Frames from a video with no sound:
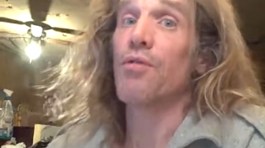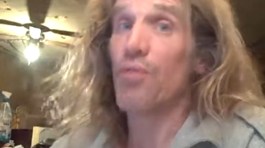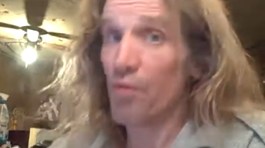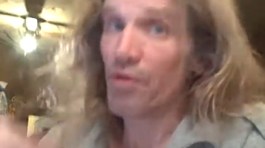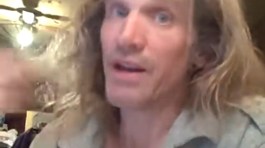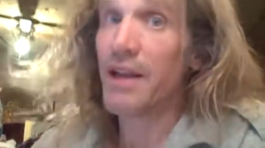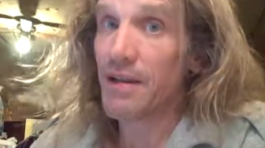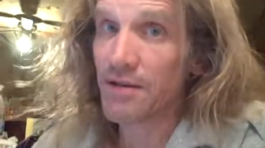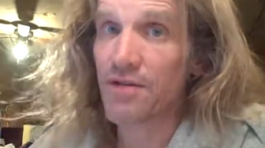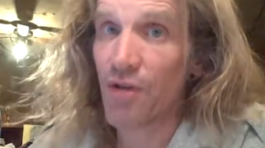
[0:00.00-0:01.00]

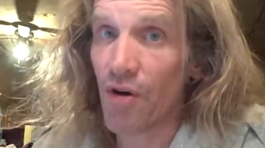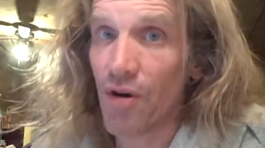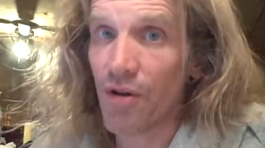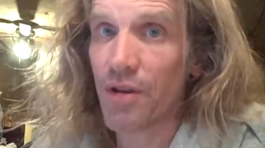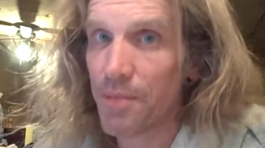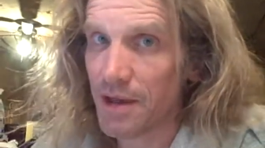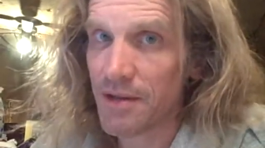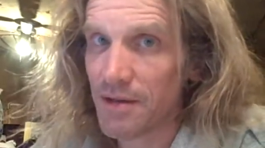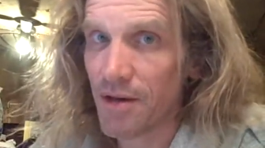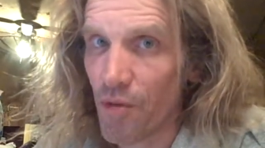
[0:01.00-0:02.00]
reinstall the
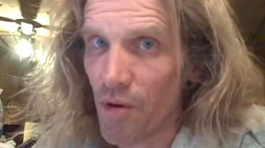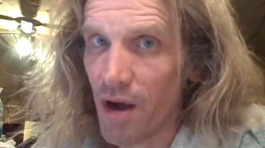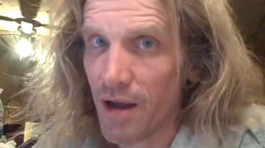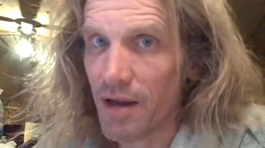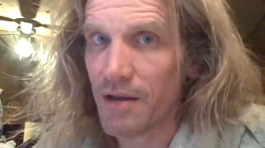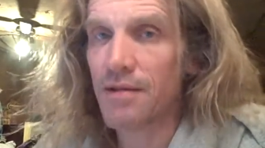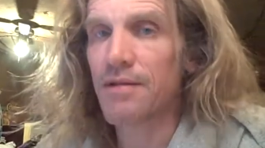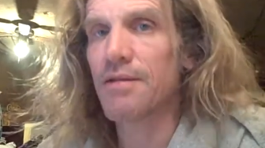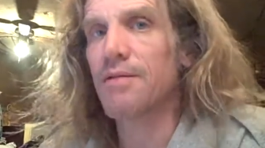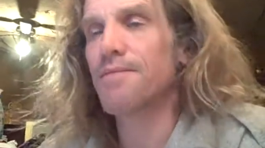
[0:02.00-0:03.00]
peace and quiet.